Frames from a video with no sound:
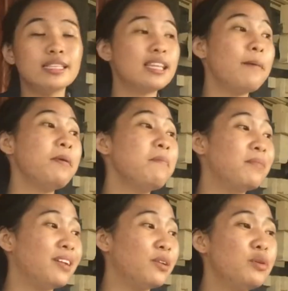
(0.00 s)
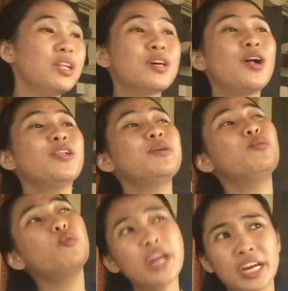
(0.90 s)
Some people will call
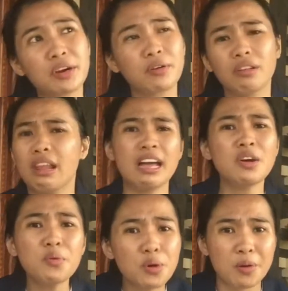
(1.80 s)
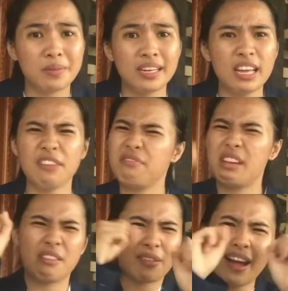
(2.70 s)
them weak or like a woman if
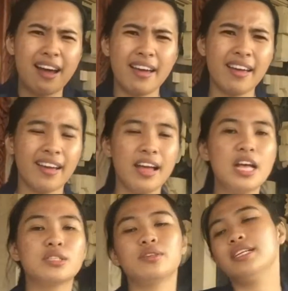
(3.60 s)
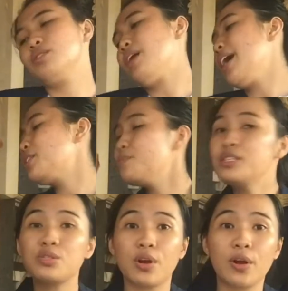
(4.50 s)
they cry, so they try to be
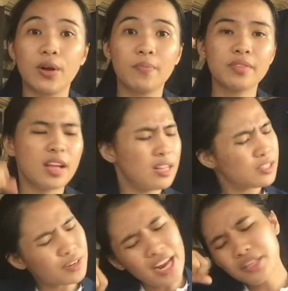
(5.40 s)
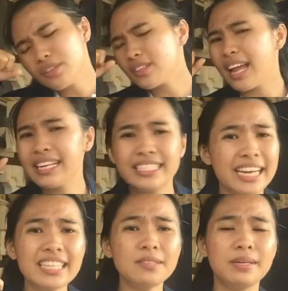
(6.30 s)
strong, try to look like
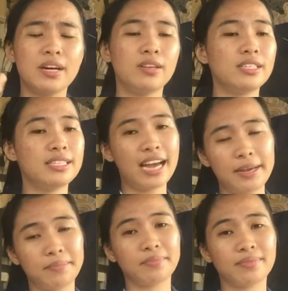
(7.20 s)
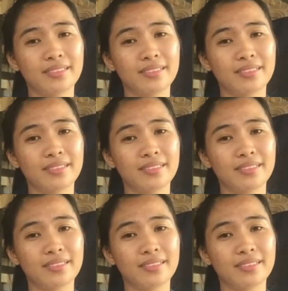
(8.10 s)
gentlemen all the time.